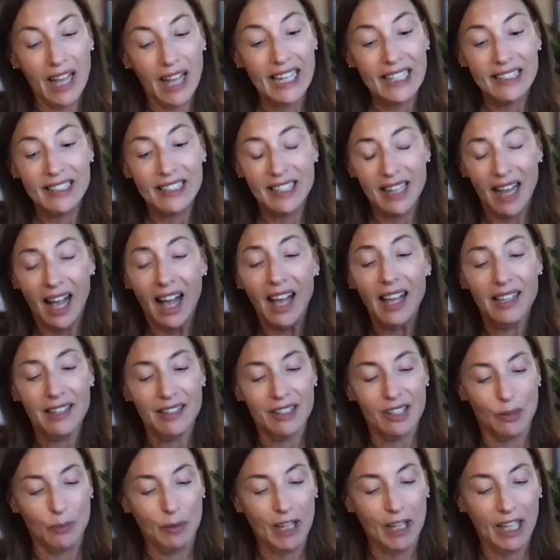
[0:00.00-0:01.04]
it
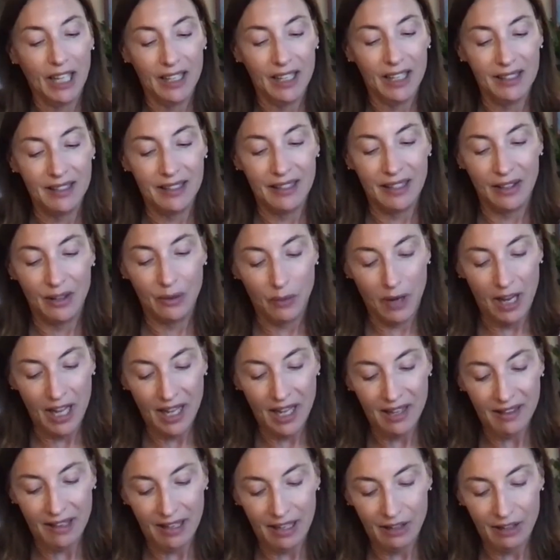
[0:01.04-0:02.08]
does, because the way
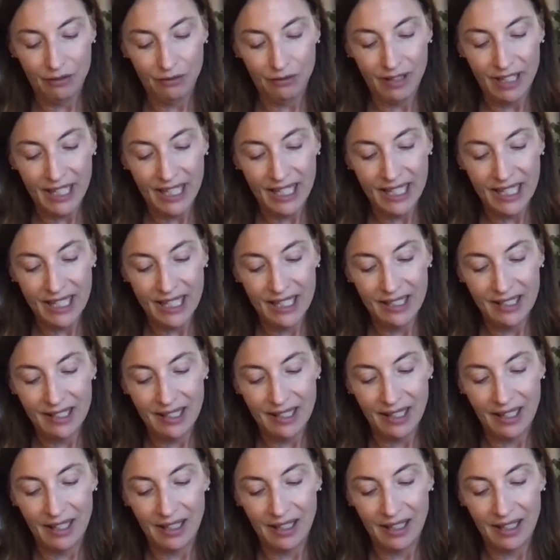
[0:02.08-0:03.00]
that it reads,